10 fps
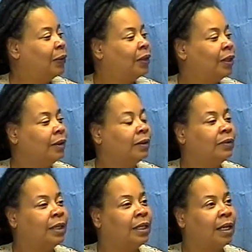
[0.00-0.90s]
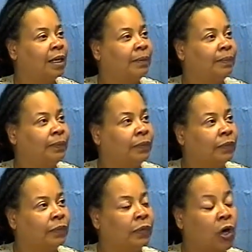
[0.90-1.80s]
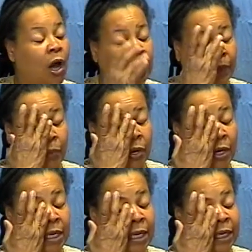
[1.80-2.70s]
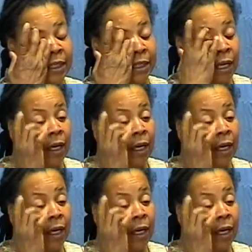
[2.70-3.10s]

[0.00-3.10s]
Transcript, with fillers: the the um, garden party is